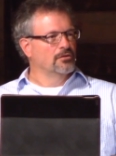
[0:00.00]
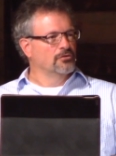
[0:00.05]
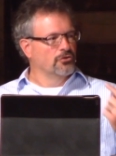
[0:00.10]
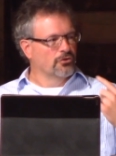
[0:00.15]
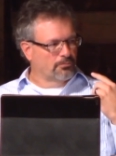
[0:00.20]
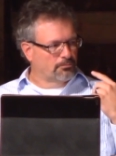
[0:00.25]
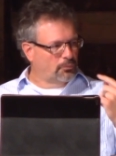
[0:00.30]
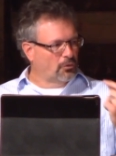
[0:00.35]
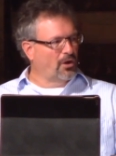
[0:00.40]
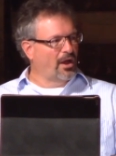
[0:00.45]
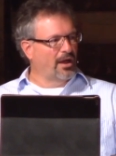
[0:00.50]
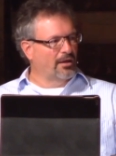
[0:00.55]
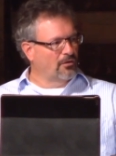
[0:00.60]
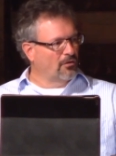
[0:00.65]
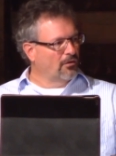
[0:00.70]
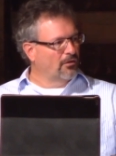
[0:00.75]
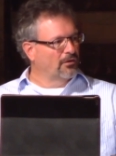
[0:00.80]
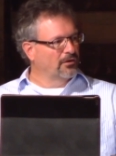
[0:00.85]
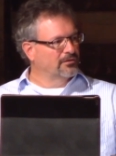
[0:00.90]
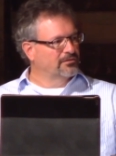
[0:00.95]
your
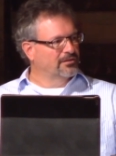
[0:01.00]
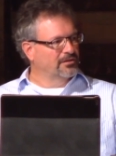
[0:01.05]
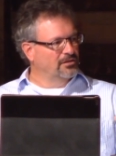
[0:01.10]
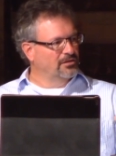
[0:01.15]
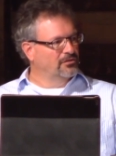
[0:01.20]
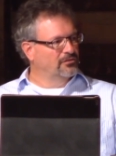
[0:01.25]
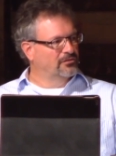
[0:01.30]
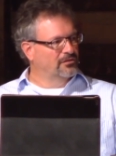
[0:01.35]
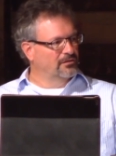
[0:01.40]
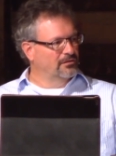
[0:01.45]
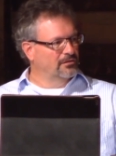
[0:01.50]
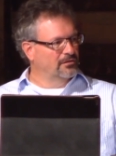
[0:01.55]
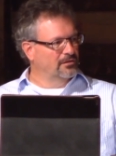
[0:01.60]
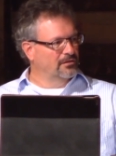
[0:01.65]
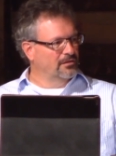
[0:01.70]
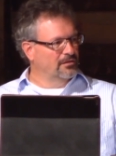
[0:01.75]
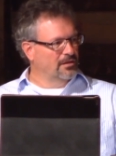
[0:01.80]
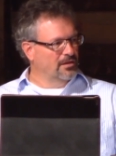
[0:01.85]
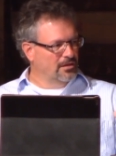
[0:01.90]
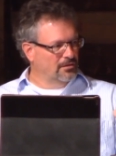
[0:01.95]
priorities
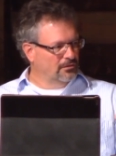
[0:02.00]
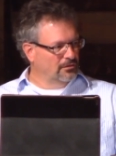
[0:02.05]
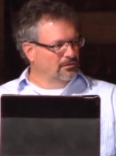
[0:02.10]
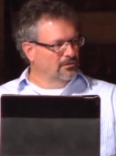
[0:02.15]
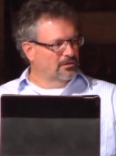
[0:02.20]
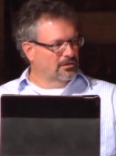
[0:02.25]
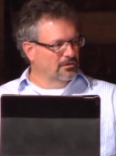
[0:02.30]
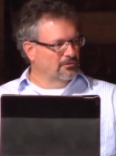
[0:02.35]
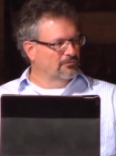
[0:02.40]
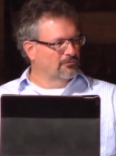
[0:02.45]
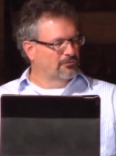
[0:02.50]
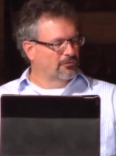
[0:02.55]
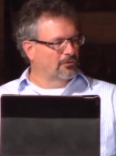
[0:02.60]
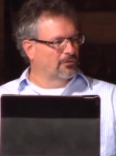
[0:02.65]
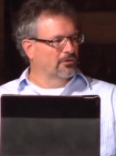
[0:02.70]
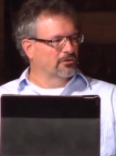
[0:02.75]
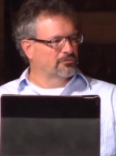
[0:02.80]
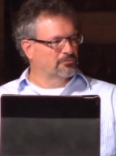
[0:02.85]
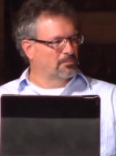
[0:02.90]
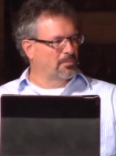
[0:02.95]
in looking
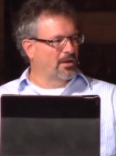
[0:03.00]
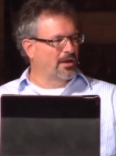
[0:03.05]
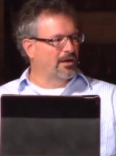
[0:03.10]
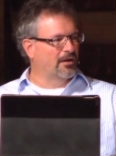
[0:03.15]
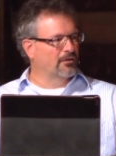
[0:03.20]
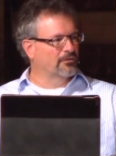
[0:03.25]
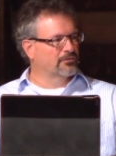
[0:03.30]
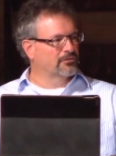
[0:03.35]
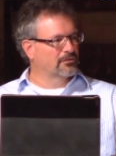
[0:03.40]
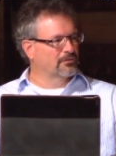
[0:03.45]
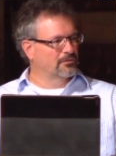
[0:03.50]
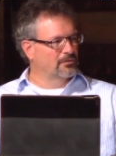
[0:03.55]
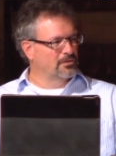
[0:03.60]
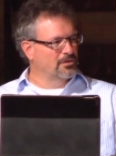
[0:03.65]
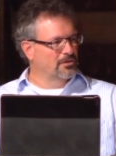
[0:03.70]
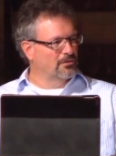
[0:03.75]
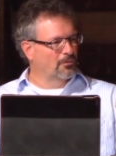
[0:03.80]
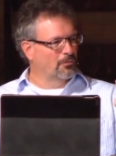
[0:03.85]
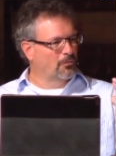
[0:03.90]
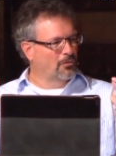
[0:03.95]
for a spouse,
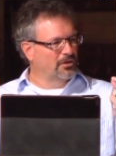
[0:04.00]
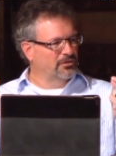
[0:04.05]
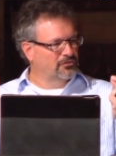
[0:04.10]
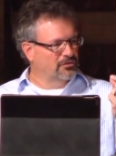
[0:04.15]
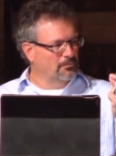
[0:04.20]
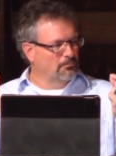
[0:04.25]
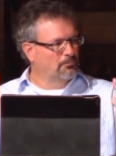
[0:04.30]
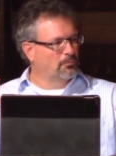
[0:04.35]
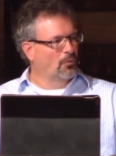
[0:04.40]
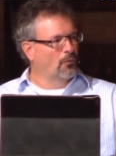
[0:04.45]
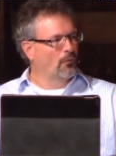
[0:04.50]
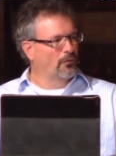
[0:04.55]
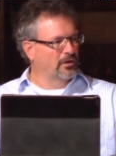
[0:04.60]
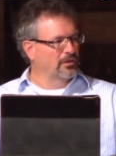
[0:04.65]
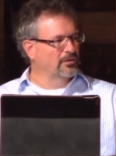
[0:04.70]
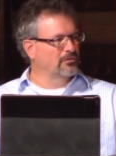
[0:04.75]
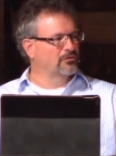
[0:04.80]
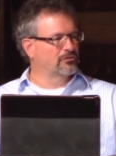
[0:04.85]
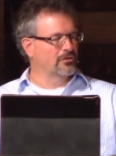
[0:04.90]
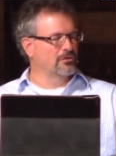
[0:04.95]
you know, what's
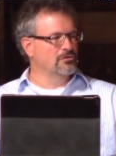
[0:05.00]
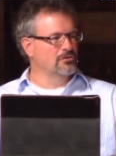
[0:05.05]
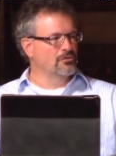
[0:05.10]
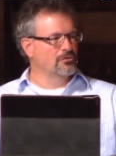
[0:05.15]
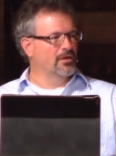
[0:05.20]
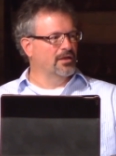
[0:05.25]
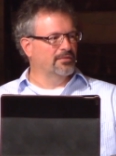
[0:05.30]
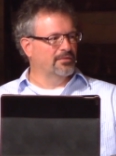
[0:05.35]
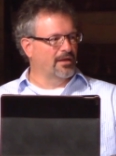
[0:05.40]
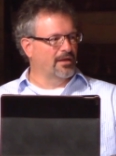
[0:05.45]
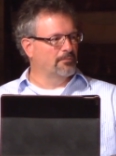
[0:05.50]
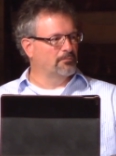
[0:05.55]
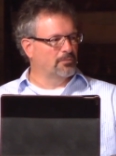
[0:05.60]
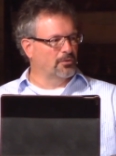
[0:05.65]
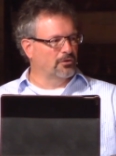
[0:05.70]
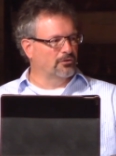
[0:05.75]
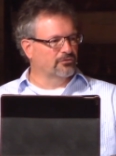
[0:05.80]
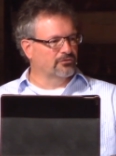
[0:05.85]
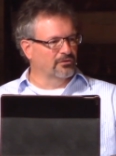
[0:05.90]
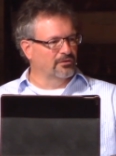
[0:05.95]
important to you in that
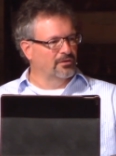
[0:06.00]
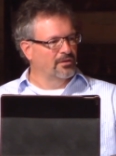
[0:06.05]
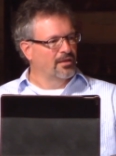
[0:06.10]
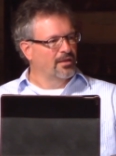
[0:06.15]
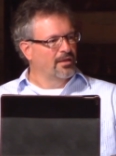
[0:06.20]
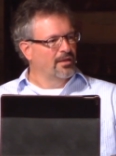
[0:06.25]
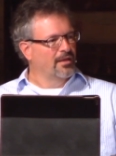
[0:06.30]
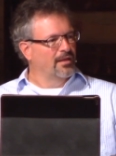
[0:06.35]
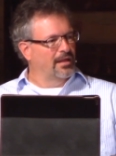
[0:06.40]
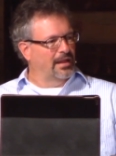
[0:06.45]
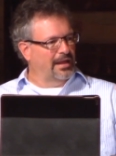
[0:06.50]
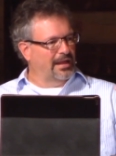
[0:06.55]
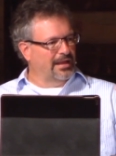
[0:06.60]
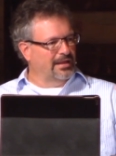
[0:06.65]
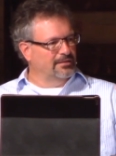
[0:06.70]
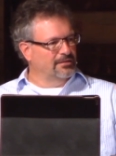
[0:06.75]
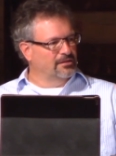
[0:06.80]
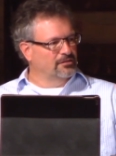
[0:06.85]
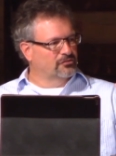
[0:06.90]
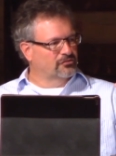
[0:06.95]
person.
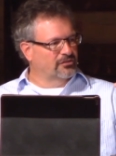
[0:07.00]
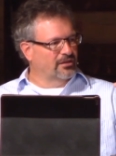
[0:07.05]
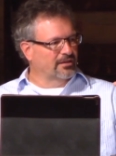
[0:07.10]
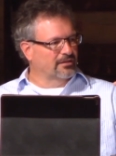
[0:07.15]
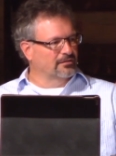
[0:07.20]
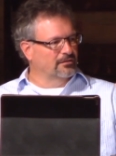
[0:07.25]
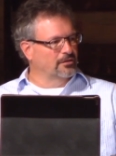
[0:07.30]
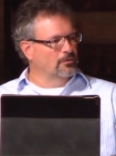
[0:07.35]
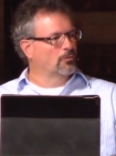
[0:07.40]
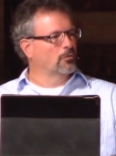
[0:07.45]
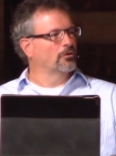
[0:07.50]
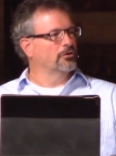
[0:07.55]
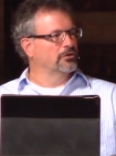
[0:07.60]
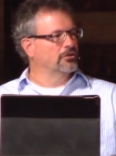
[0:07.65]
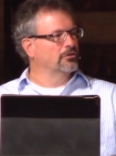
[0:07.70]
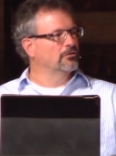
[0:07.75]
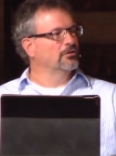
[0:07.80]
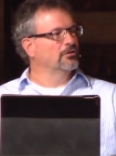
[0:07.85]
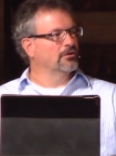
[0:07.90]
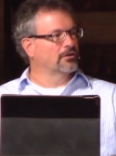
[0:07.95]
And then secondly, where are
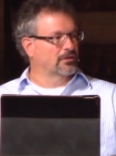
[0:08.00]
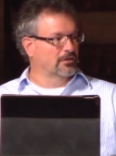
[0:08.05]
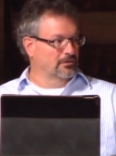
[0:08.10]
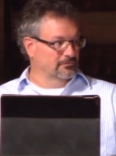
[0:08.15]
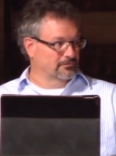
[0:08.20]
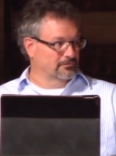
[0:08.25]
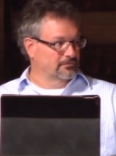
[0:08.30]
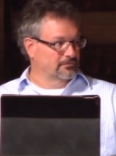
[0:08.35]
you looking?